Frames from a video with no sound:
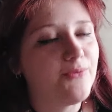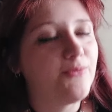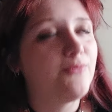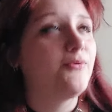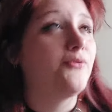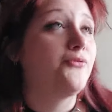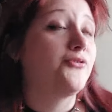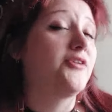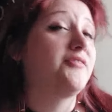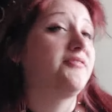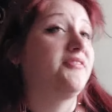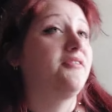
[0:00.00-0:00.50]

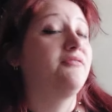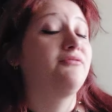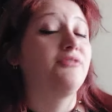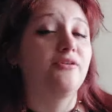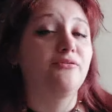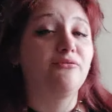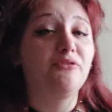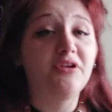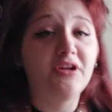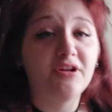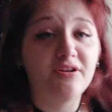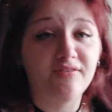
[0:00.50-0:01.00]
Well, first things
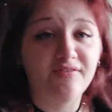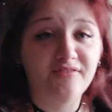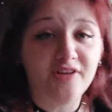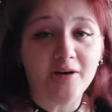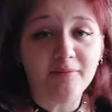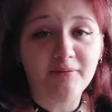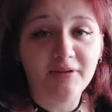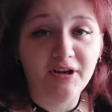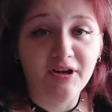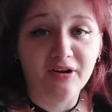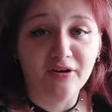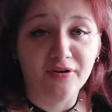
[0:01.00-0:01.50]
first, we need to
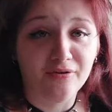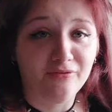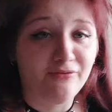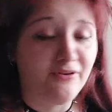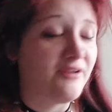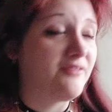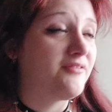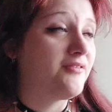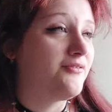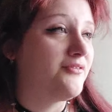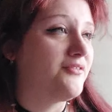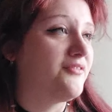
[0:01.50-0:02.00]
stop getting all
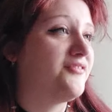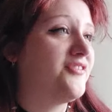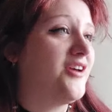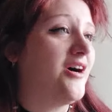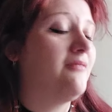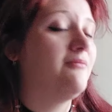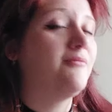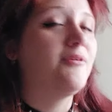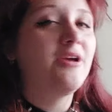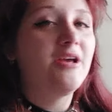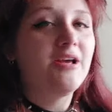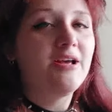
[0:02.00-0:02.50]
defensive and
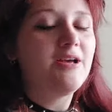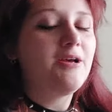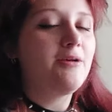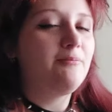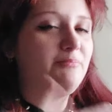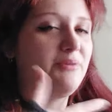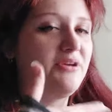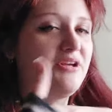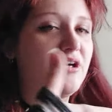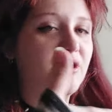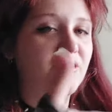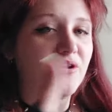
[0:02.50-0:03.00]
stop
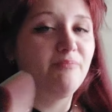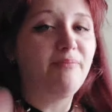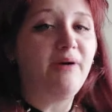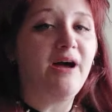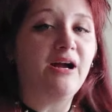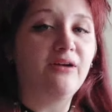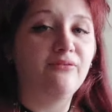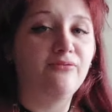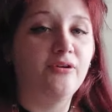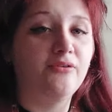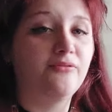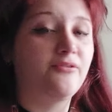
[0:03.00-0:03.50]
being on the
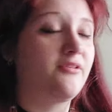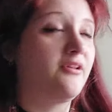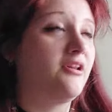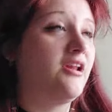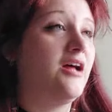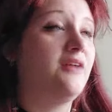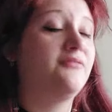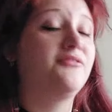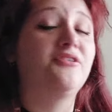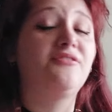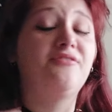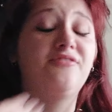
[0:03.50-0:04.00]
back foot to the
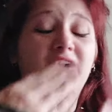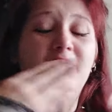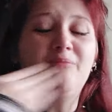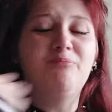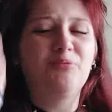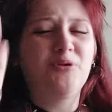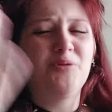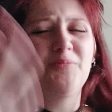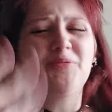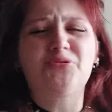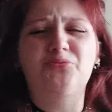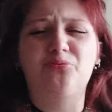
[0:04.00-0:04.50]
left and stop
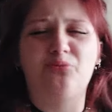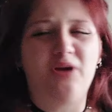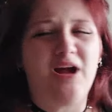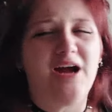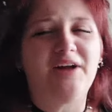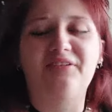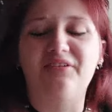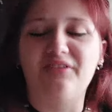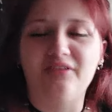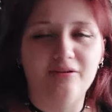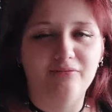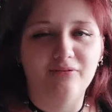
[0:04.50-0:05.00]
pretty much
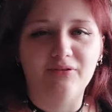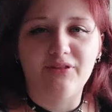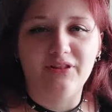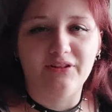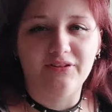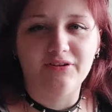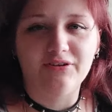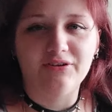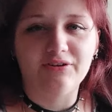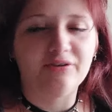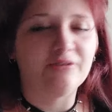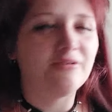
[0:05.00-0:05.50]
reacting to everything
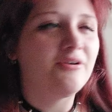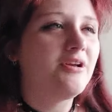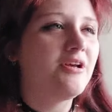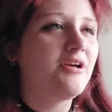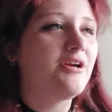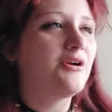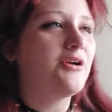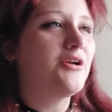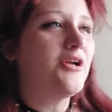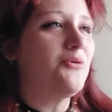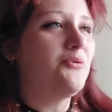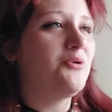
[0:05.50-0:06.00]
they do.
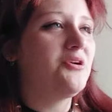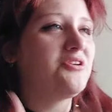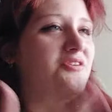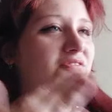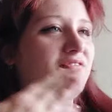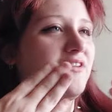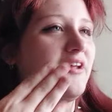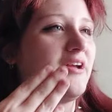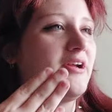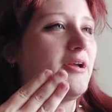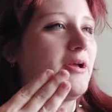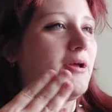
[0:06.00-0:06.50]
Can we
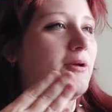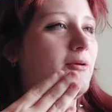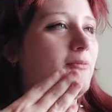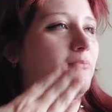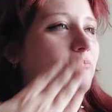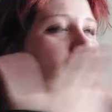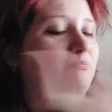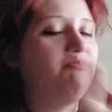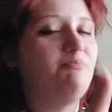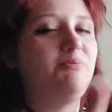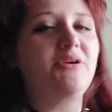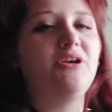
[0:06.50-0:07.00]
just, like,
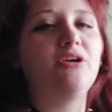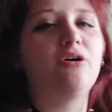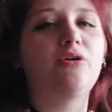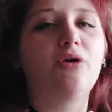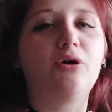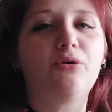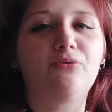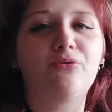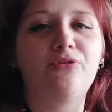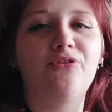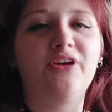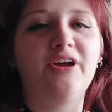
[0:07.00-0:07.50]
be our
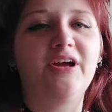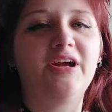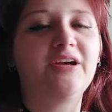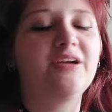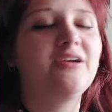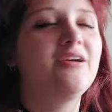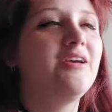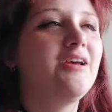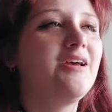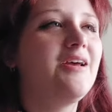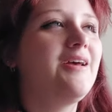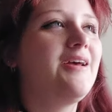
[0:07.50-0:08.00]
own thing?